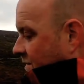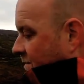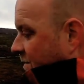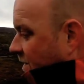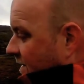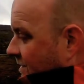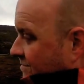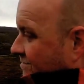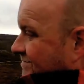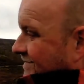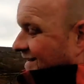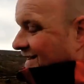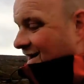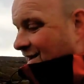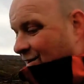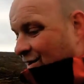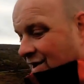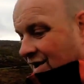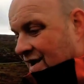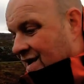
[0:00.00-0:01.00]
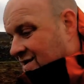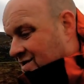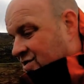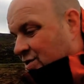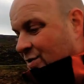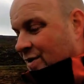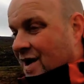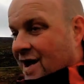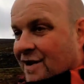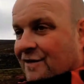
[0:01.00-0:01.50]
But you know,
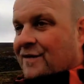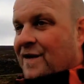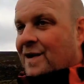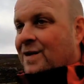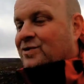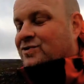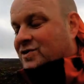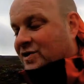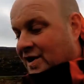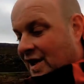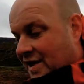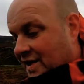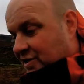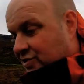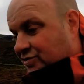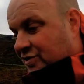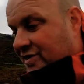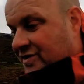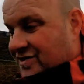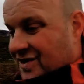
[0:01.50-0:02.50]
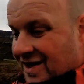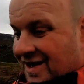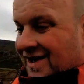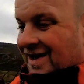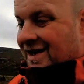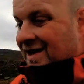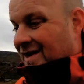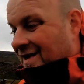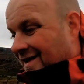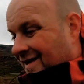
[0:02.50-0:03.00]
2.5 hours to Lake District
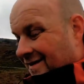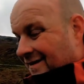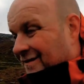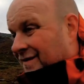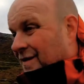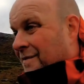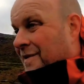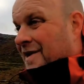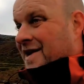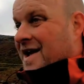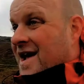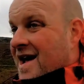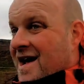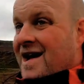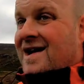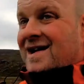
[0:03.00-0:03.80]
for me,